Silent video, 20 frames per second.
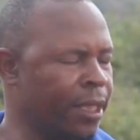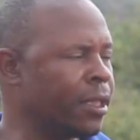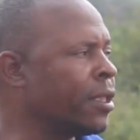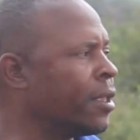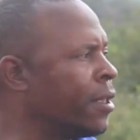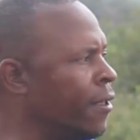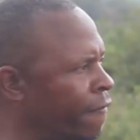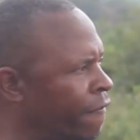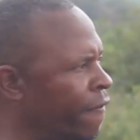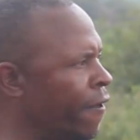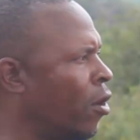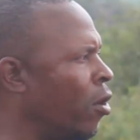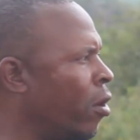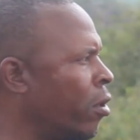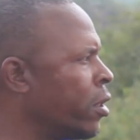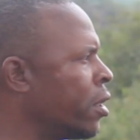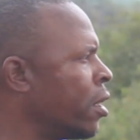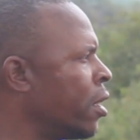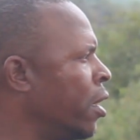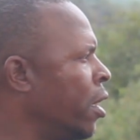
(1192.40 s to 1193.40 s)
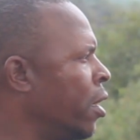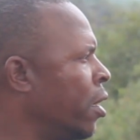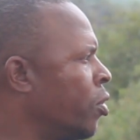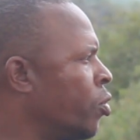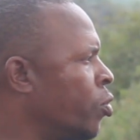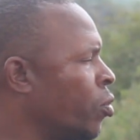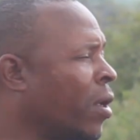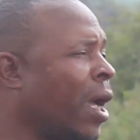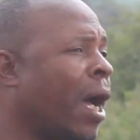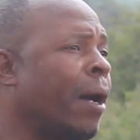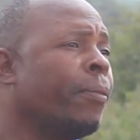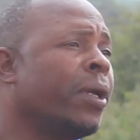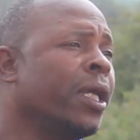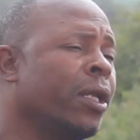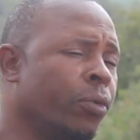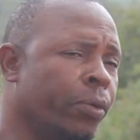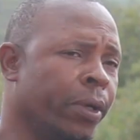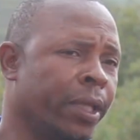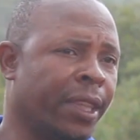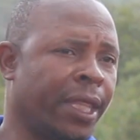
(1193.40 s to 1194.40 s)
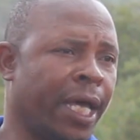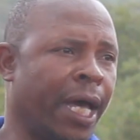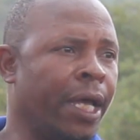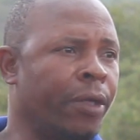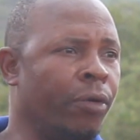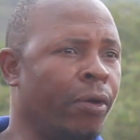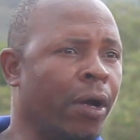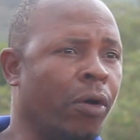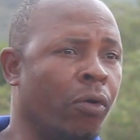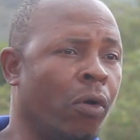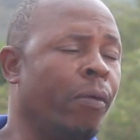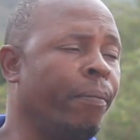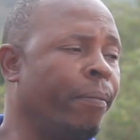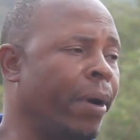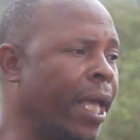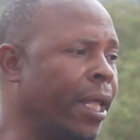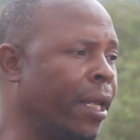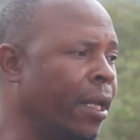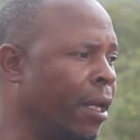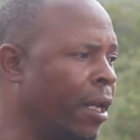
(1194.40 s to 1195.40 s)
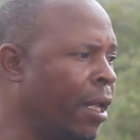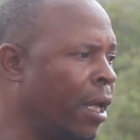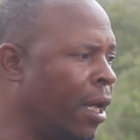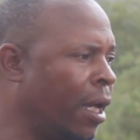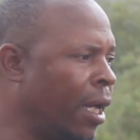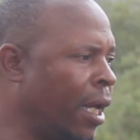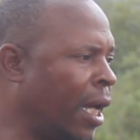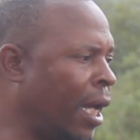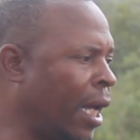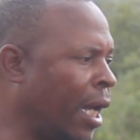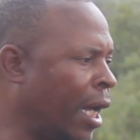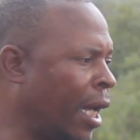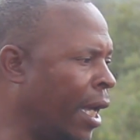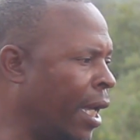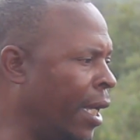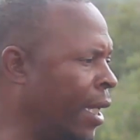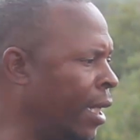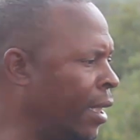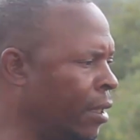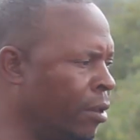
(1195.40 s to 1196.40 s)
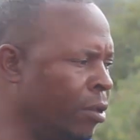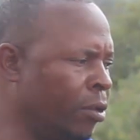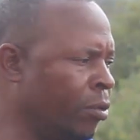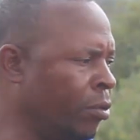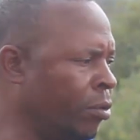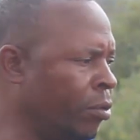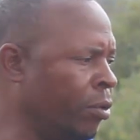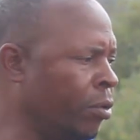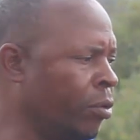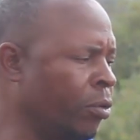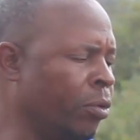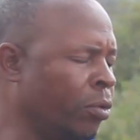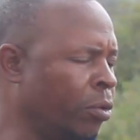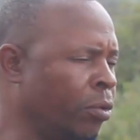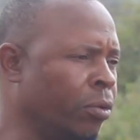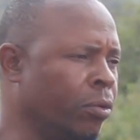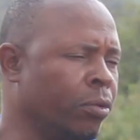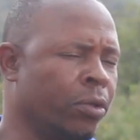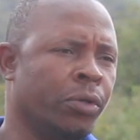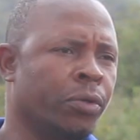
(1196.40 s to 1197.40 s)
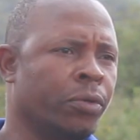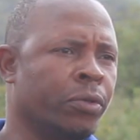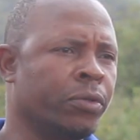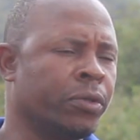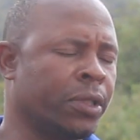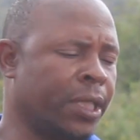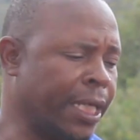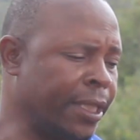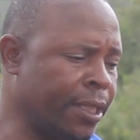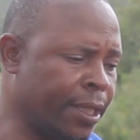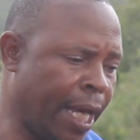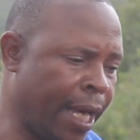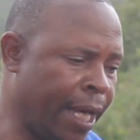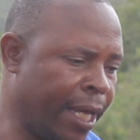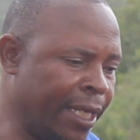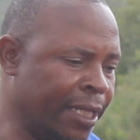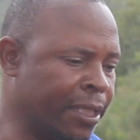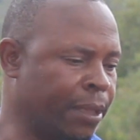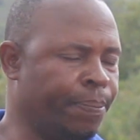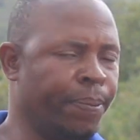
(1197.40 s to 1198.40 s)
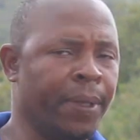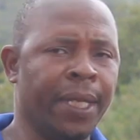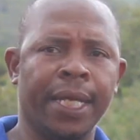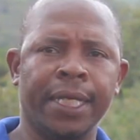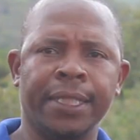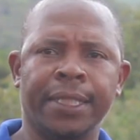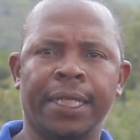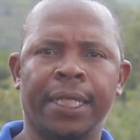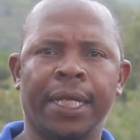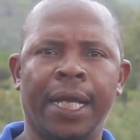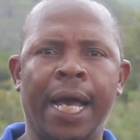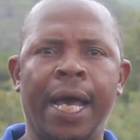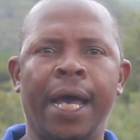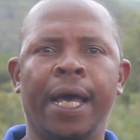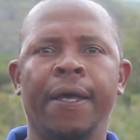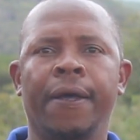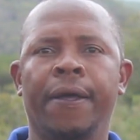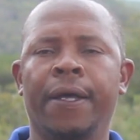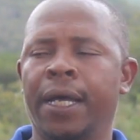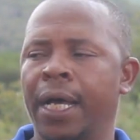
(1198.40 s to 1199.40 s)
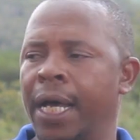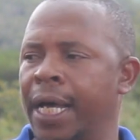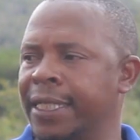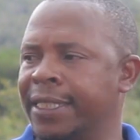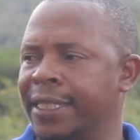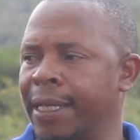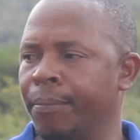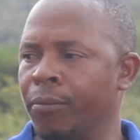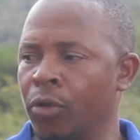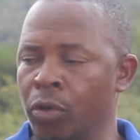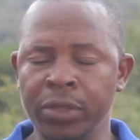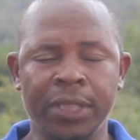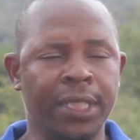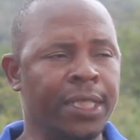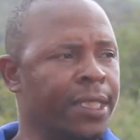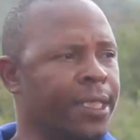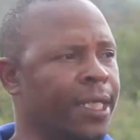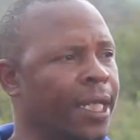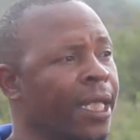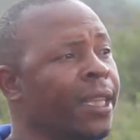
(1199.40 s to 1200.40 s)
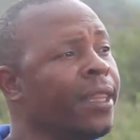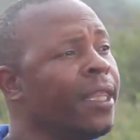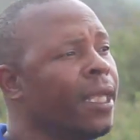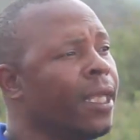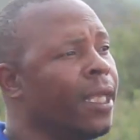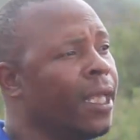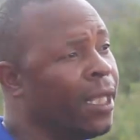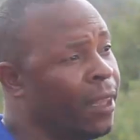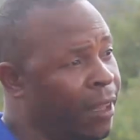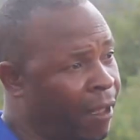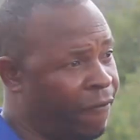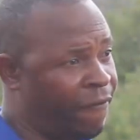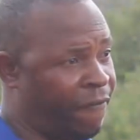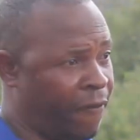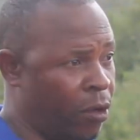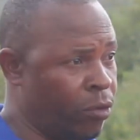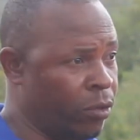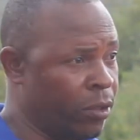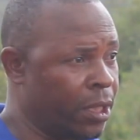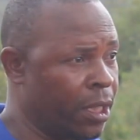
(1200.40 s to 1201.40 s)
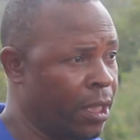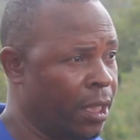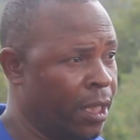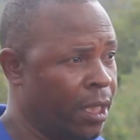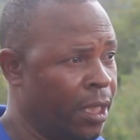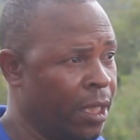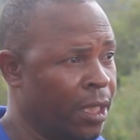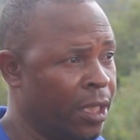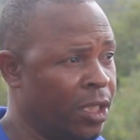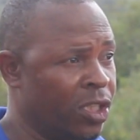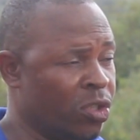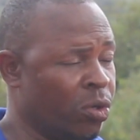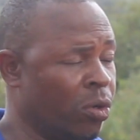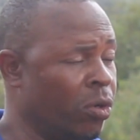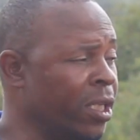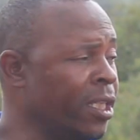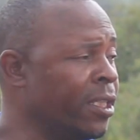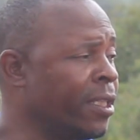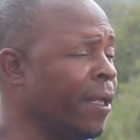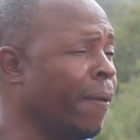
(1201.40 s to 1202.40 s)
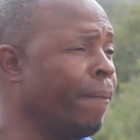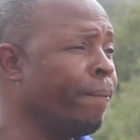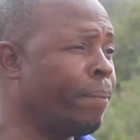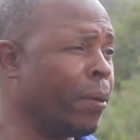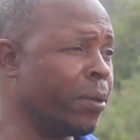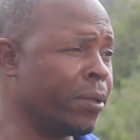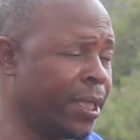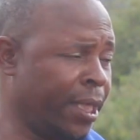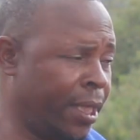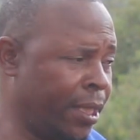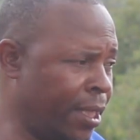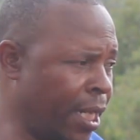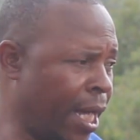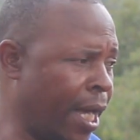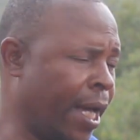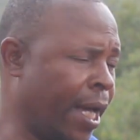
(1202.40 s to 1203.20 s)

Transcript: it difficult to come in with your combine. You start experiencing some losses in the field. Yes. So it's important